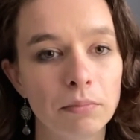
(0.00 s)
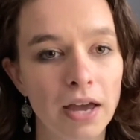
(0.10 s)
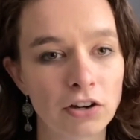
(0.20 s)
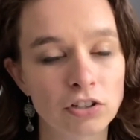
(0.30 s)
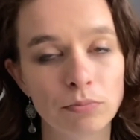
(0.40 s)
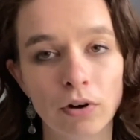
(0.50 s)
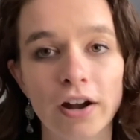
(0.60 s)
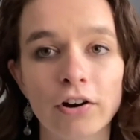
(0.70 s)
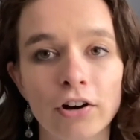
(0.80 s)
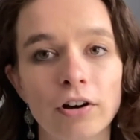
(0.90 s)
actually
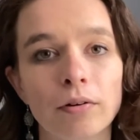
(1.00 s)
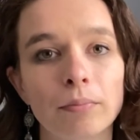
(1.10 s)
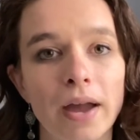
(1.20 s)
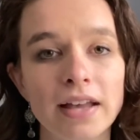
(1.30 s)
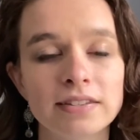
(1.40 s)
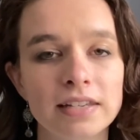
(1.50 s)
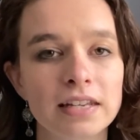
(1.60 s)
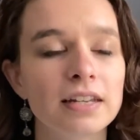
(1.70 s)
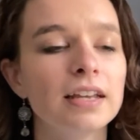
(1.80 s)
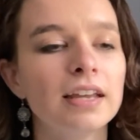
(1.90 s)
brought her basket.